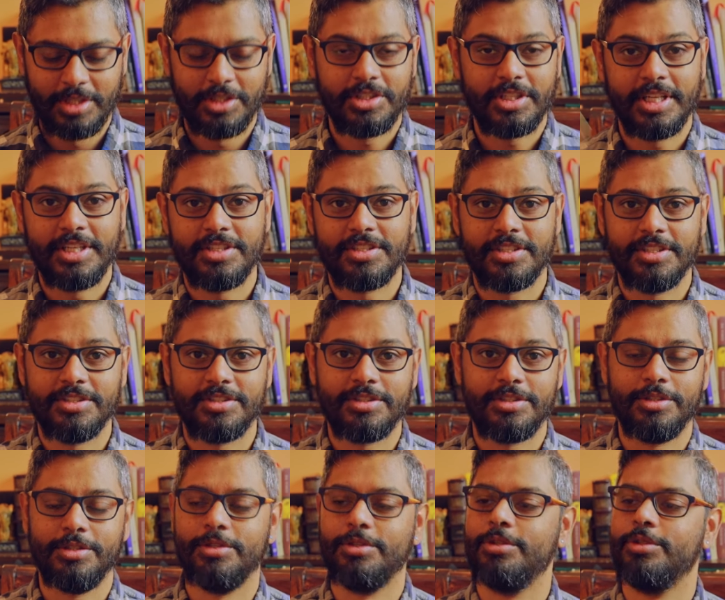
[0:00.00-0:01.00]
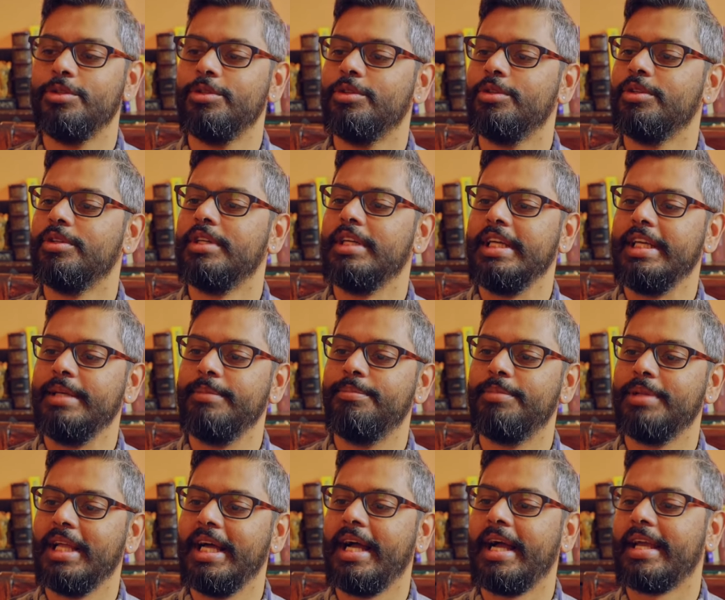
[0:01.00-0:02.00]
change this to a
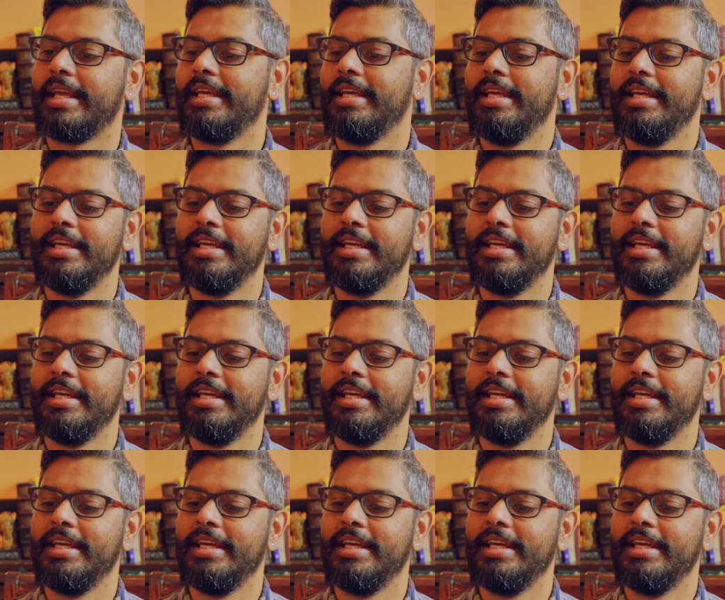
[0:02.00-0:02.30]
black